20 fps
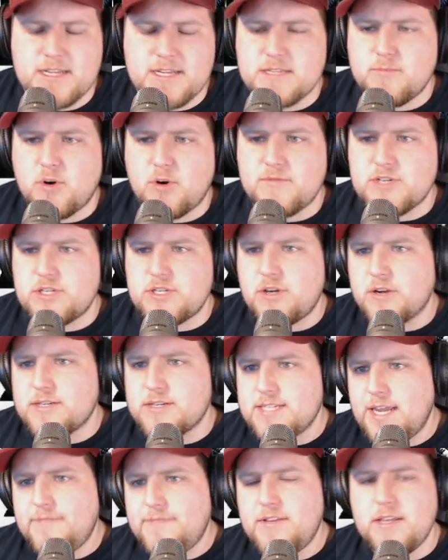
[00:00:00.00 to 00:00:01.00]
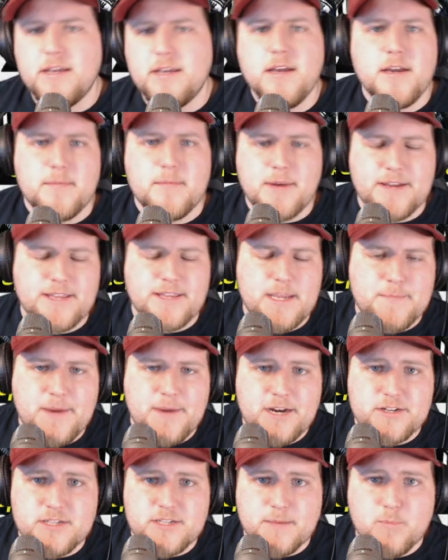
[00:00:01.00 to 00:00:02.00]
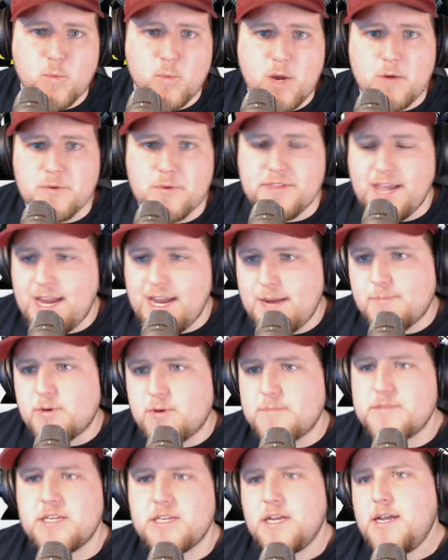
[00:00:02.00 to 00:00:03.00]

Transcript: He's more of a strong safety, but I think he pairs up well with Abrams,